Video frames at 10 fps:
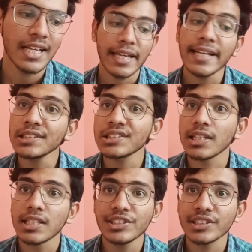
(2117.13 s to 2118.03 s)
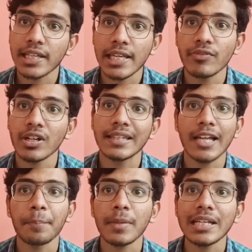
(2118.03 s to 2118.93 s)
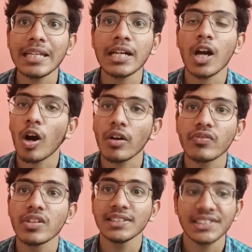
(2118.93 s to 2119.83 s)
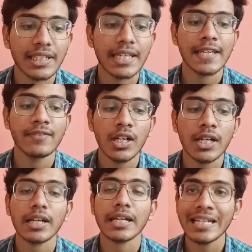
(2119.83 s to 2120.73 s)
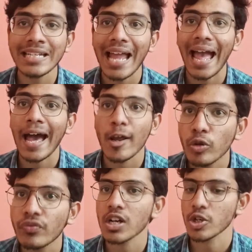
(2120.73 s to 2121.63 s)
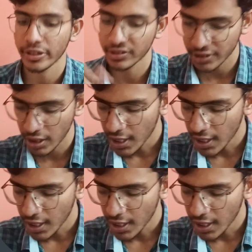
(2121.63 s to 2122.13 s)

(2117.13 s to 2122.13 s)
is this keyword, the meaning of this keyword in arrow functions.